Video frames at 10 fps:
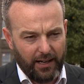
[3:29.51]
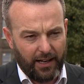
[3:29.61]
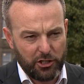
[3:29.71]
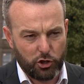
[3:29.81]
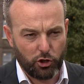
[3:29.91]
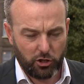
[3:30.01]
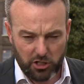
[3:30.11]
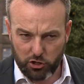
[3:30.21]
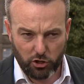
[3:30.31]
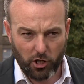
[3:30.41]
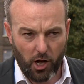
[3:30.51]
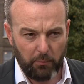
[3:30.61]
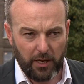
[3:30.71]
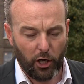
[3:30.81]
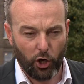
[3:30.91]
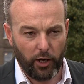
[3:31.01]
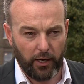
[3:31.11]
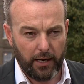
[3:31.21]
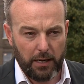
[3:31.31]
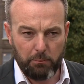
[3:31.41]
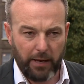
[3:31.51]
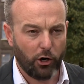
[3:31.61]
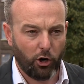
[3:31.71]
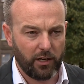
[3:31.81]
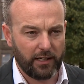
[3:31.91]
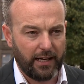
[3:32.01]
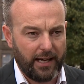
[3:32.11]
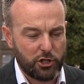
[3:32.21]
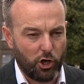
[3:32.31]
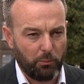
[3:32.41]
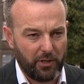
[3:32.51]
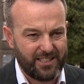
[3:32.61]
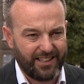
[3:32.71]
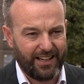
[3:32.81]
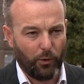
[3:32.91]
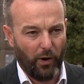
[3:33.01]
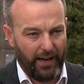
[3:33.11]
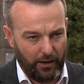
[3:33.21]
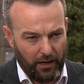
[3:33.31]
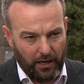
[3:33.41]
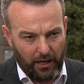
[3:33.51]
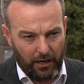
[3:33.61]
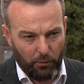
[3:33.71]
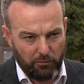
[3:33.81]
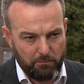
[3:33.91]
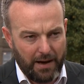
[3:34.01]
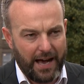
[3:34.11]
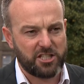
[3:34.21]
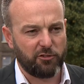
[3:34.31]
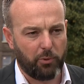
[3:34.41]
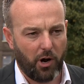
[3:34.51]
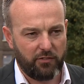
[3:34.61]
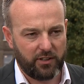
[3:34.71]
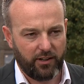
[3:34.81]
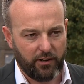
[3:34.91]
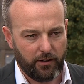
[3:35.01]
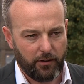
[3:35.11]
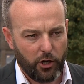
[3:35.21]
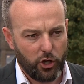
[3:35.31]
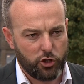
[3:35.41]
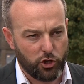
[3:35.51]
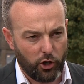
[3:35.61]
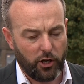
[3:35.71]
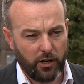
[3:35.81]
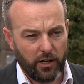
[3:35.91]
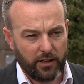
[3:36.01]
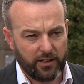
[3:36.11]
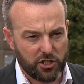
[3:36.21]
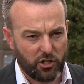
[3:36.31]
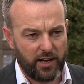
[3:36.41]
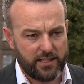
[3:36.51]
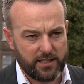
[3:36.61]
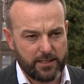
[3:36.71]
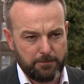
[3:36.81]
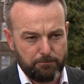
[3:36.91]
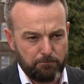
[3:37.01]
And she should not be allowing big oil and gas companies to get away with massive profiteering during this crisis.